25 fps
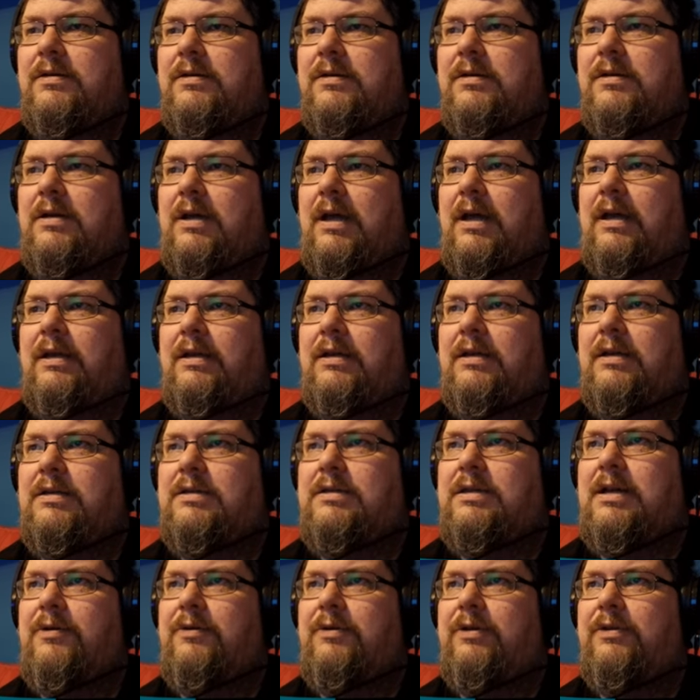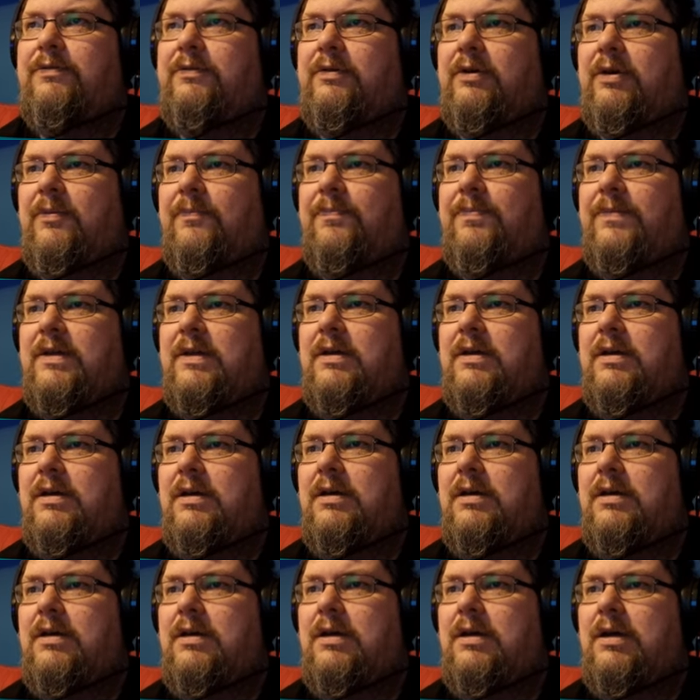Okay, it is now on the floor.
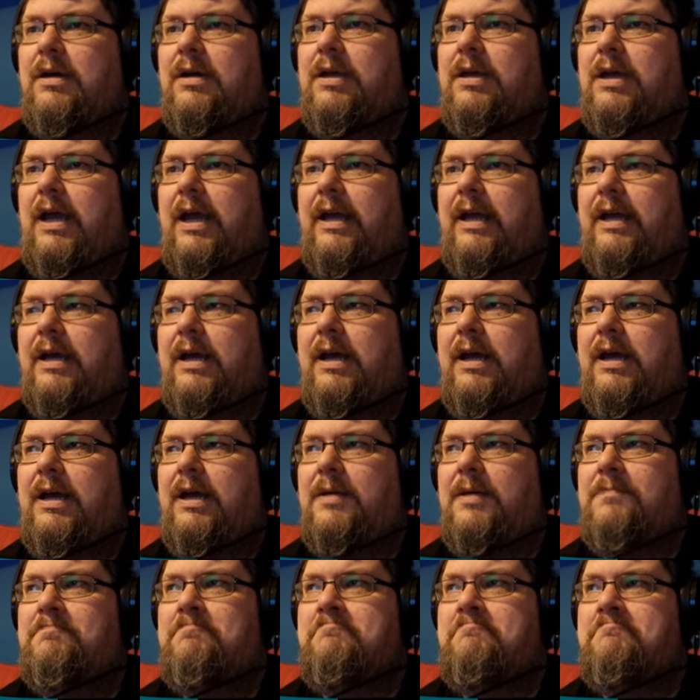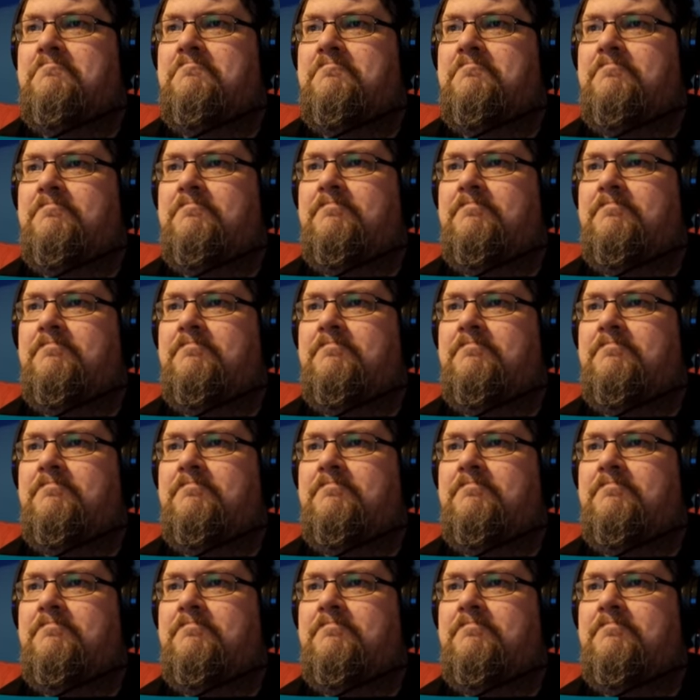Okay, um...